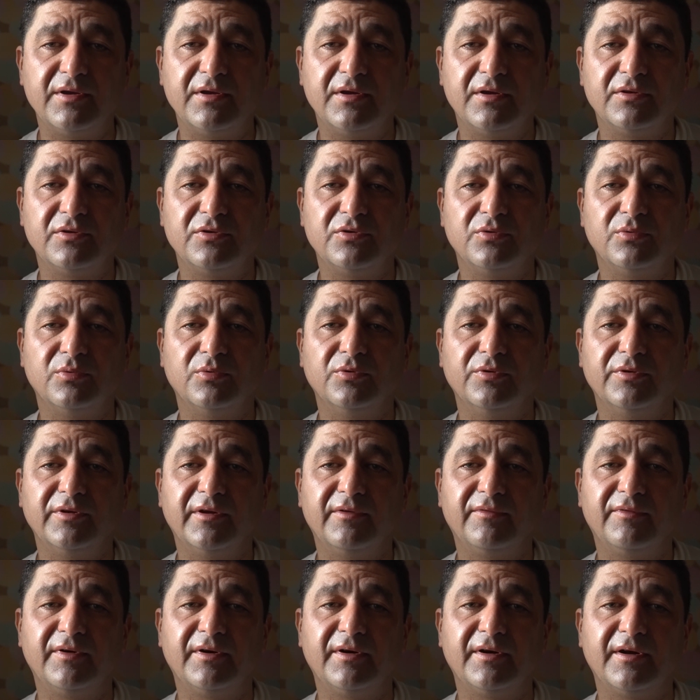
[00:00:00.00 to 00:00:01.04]
and you will
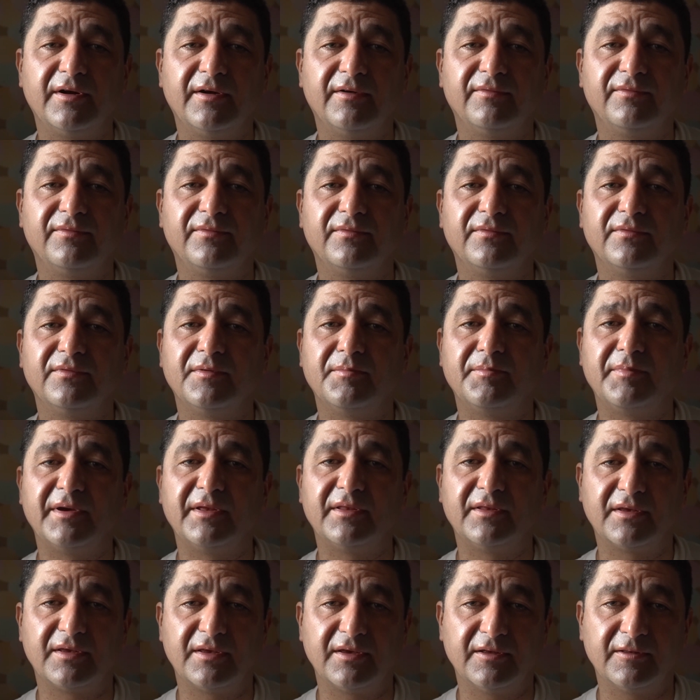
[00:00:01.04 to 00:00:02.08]
never have the pen
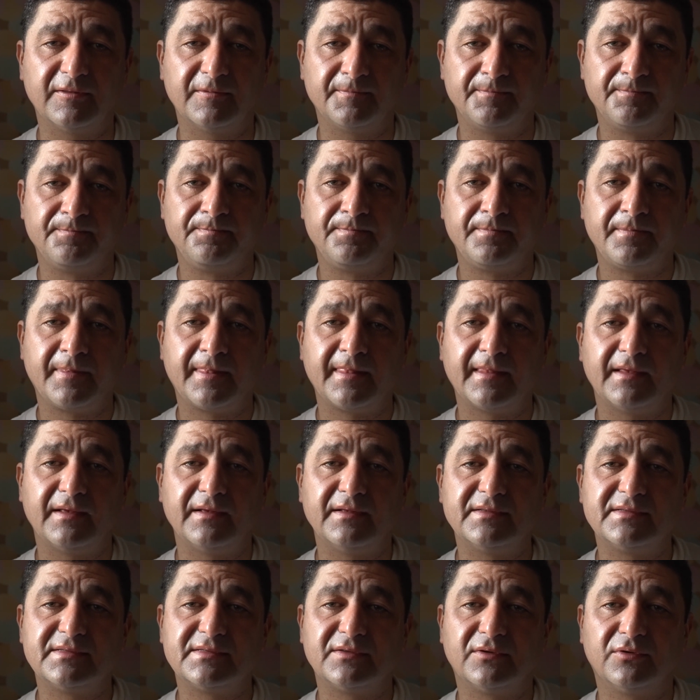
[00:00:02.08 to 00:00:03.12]
again. It
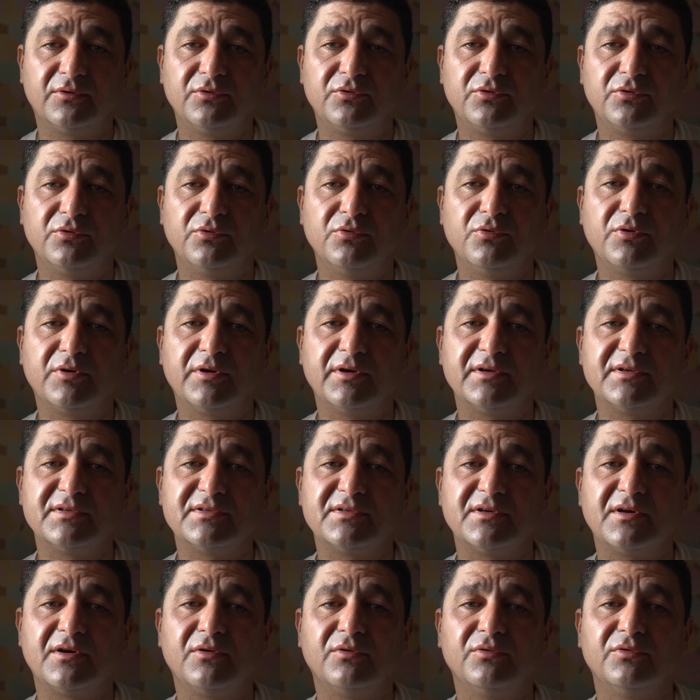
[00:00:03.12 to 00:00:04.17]
started to look as
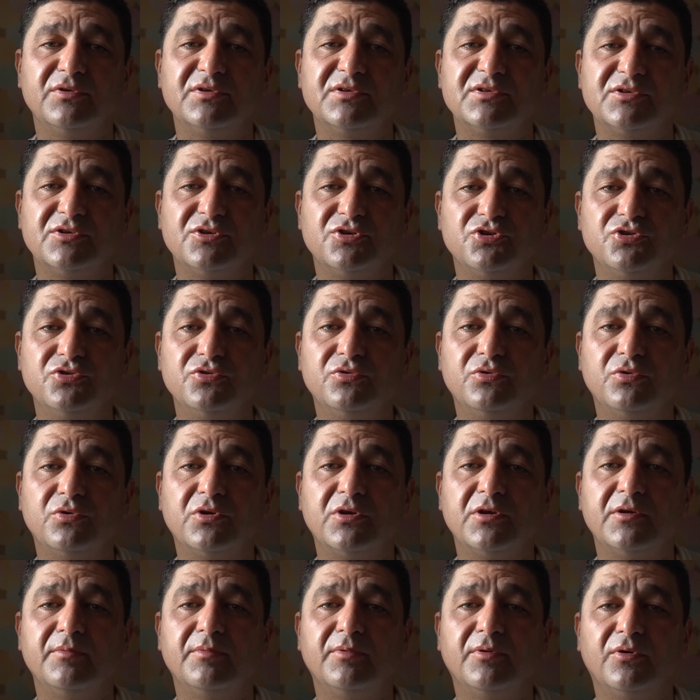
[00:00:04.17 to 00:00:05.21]
our decision to
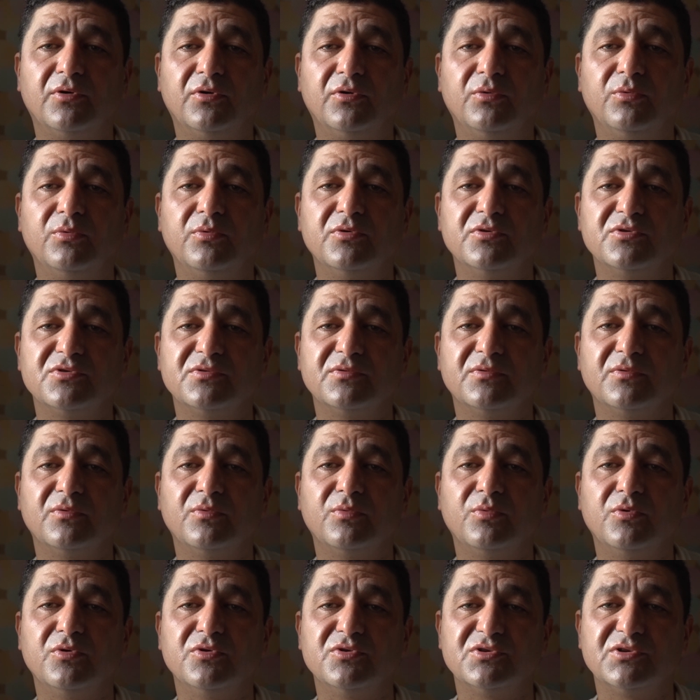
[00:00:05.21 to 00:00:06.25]
keep her
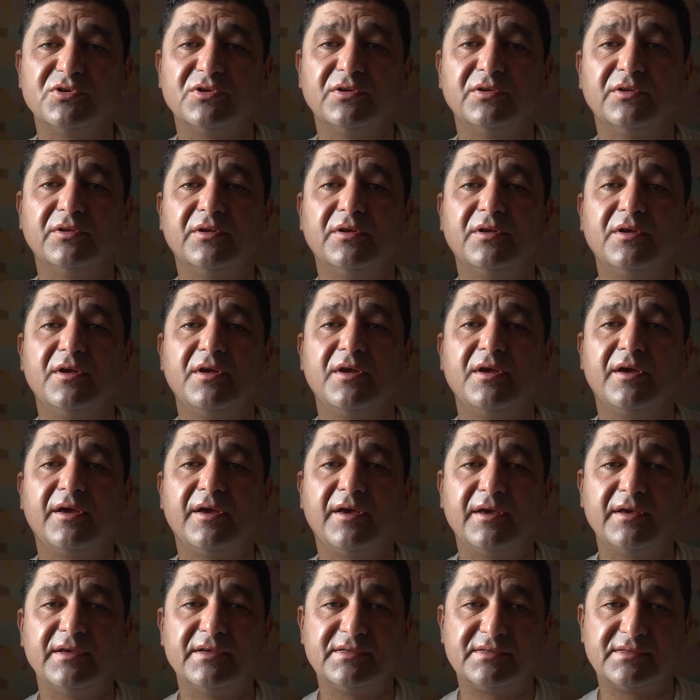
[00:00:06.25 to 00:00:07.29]
was in
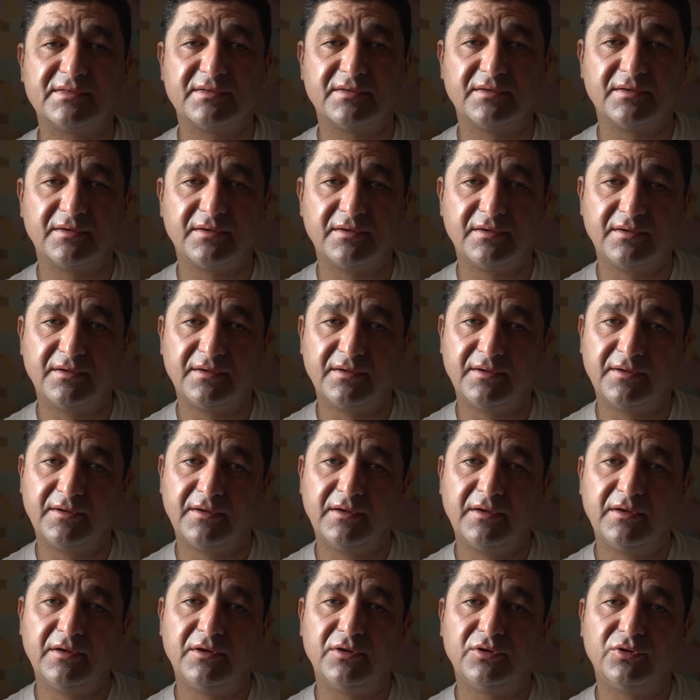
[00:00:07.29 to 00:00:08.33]
haste.
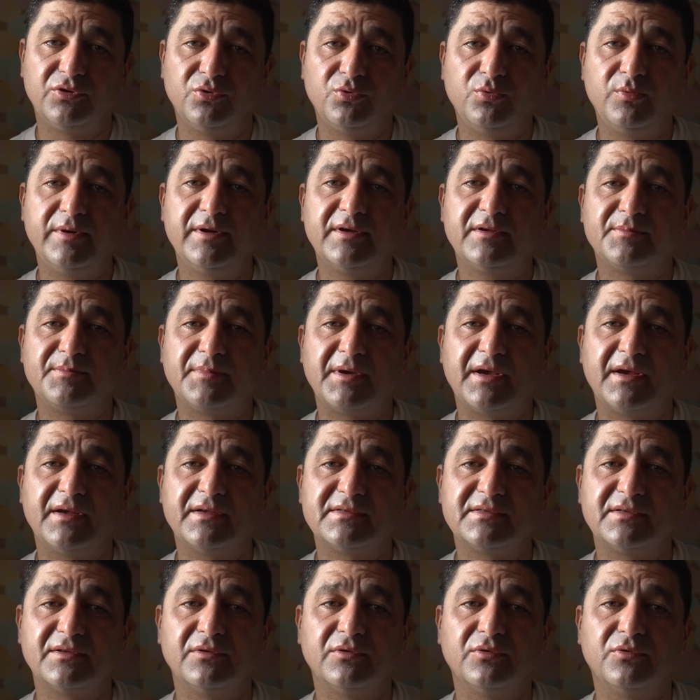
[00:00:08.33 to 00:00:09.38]
2 weeks
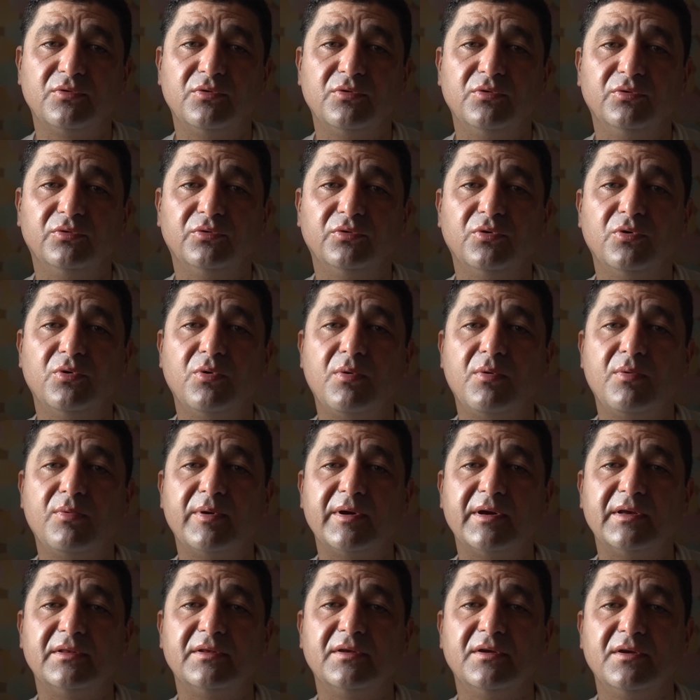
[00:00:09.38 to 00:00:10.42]
passed and old,
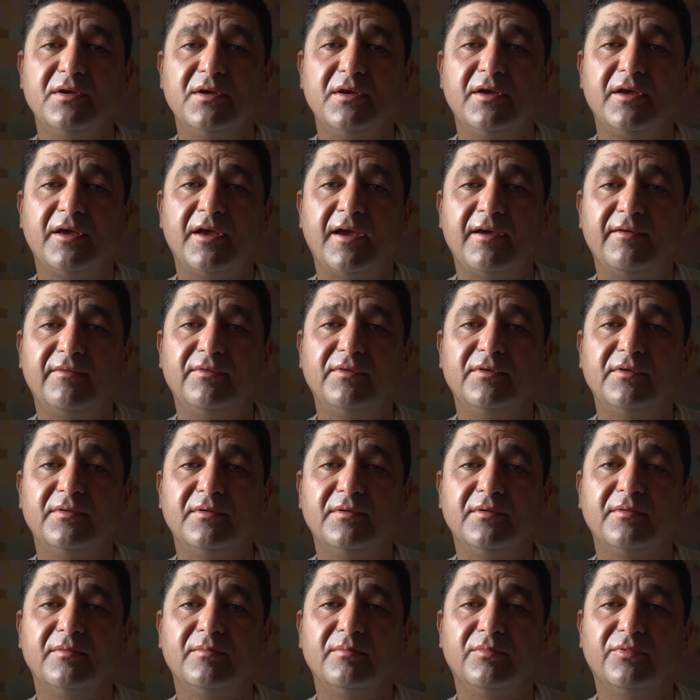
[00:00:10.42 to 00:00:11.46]
overweight, heavily
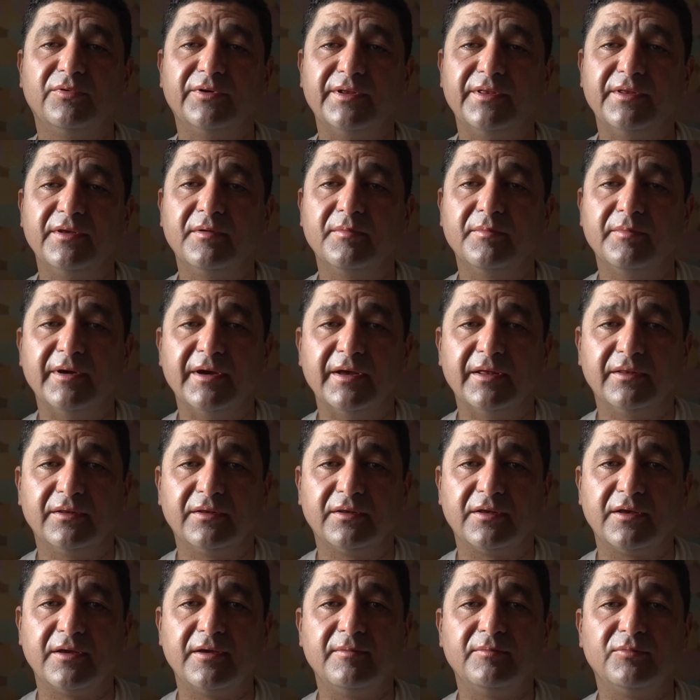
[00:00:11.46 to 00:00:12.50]
breathing man
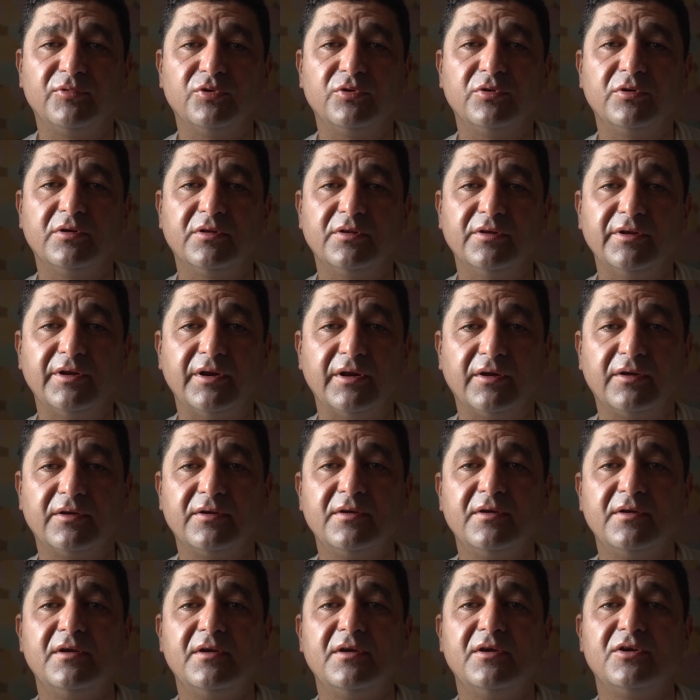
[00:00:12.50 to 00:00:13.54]
came to the clinic.
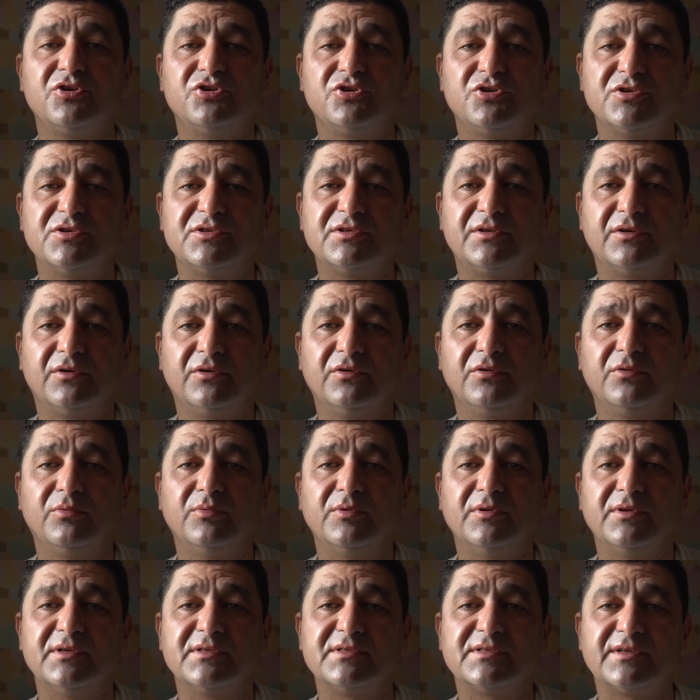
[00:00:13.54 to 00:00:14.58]
She started
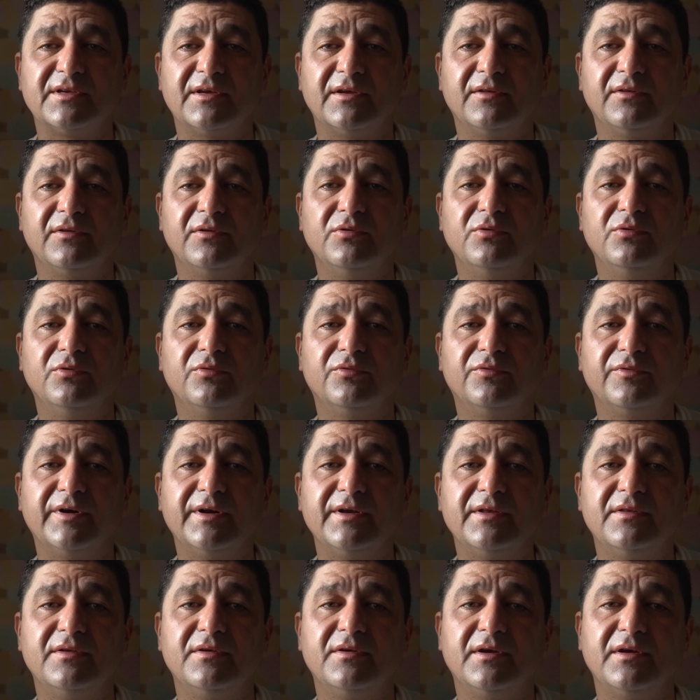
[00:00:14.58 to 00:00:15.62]
with a scandal
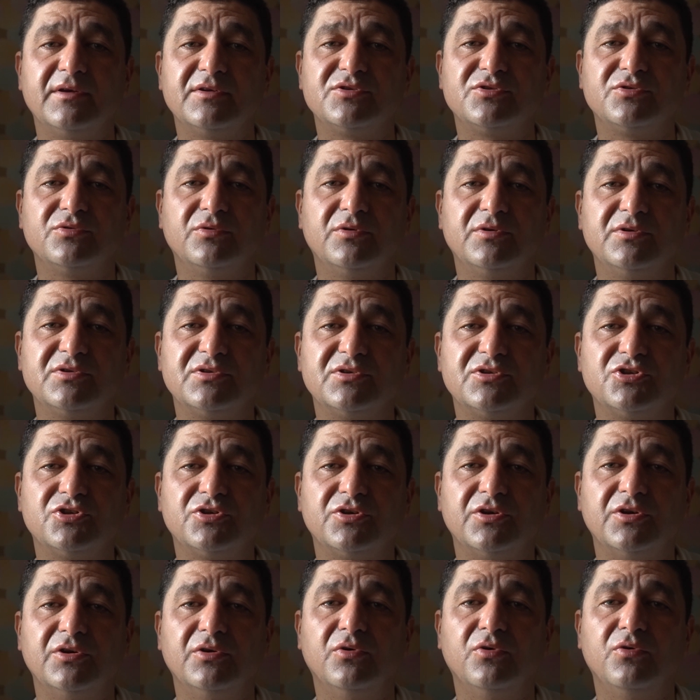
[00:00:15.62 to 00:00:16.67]
right as soon as
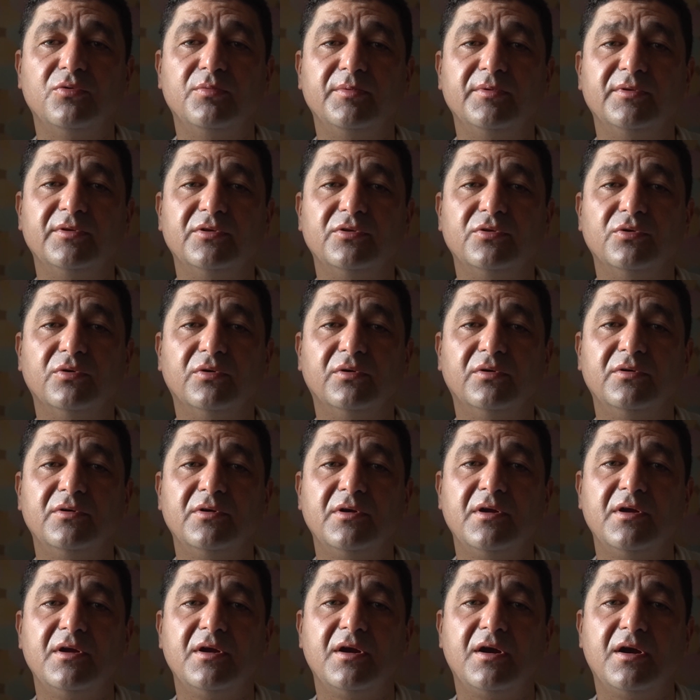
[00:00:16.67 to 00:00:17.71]
he opened the door.
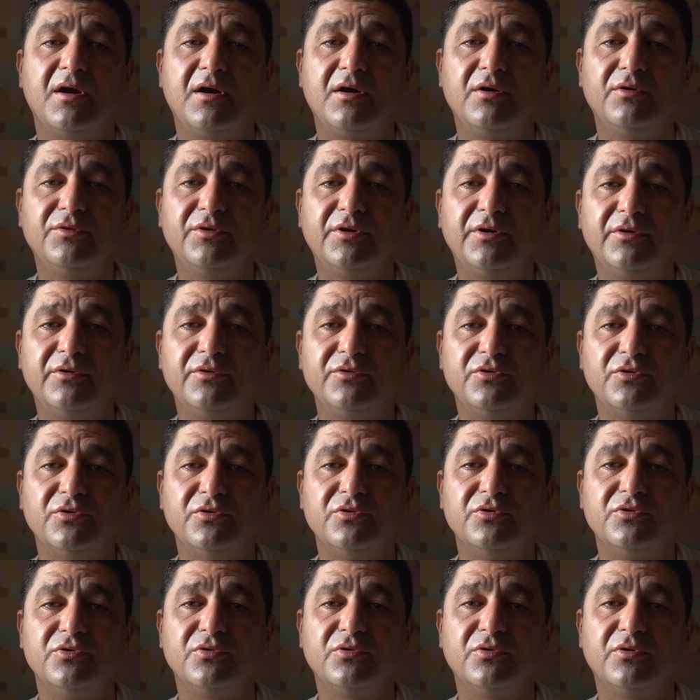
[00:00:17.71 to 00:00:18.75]
How dare
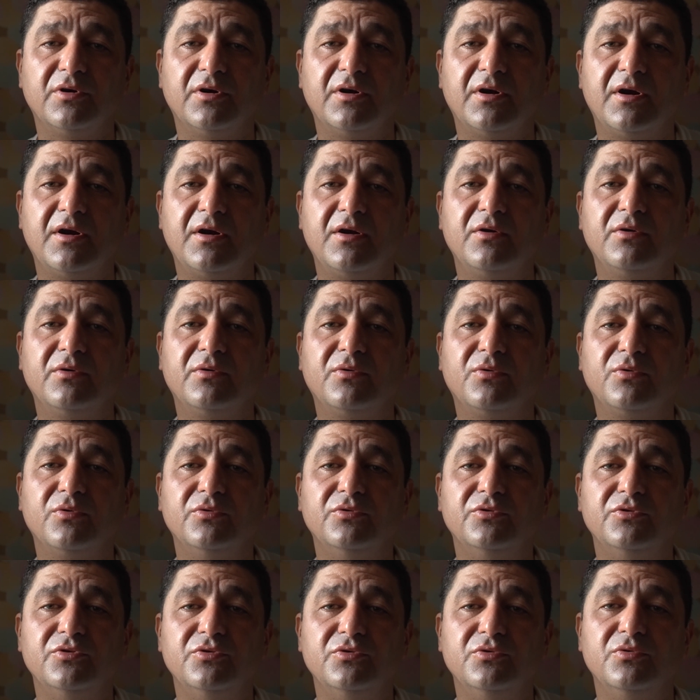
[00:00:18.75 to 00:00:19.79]
you? How could
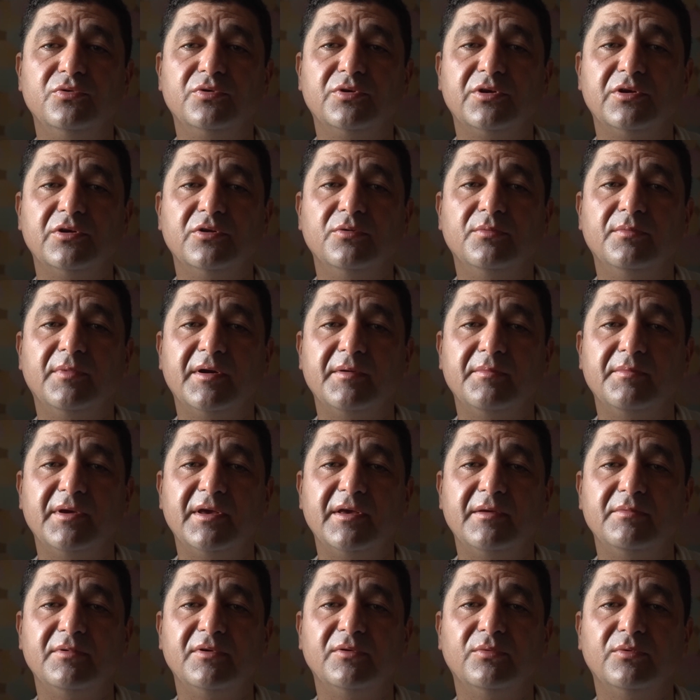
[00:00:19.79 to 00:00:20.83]
you kill my
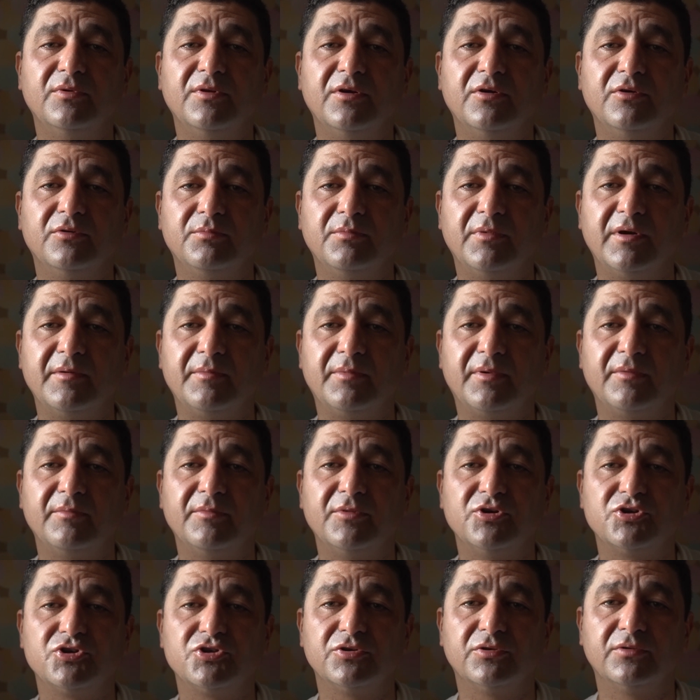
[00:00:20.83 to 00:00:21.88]
baby without my
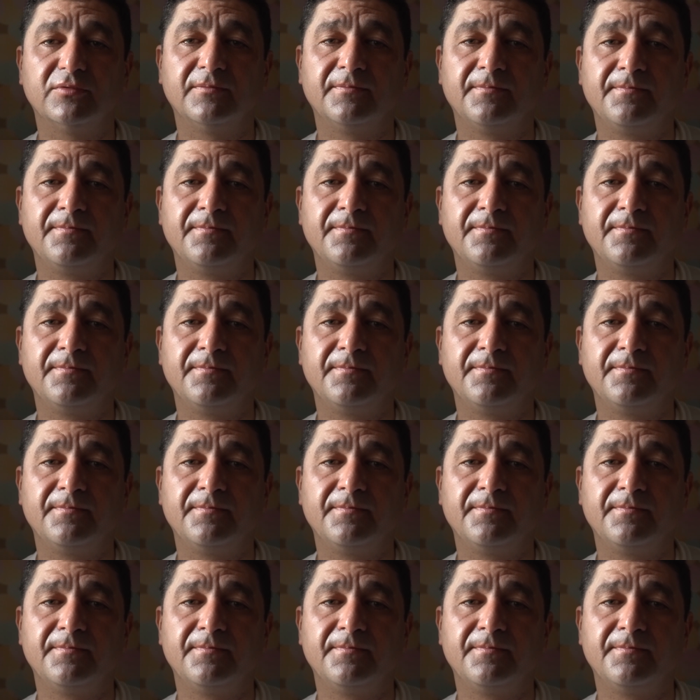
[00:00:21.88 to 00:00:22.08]
permission?